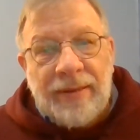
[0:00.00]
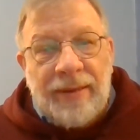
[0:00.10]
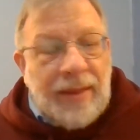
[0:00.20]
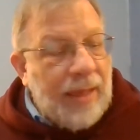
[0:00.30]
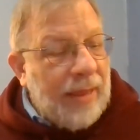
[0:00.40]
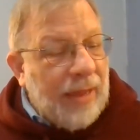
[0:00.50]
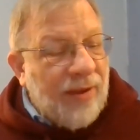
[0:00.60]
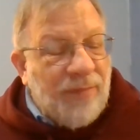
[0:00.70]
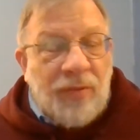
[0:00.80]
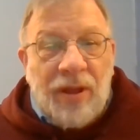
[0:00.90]
Today, I
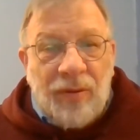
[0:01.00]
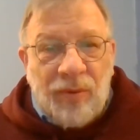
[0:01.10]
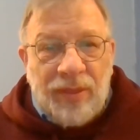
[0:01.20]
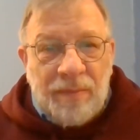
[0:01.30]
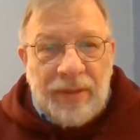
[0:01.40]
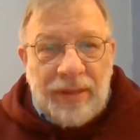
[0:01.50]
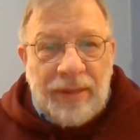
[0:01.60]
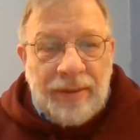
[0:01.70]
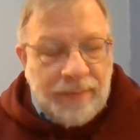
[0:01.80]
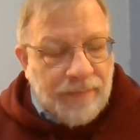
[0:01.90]
have brought with me,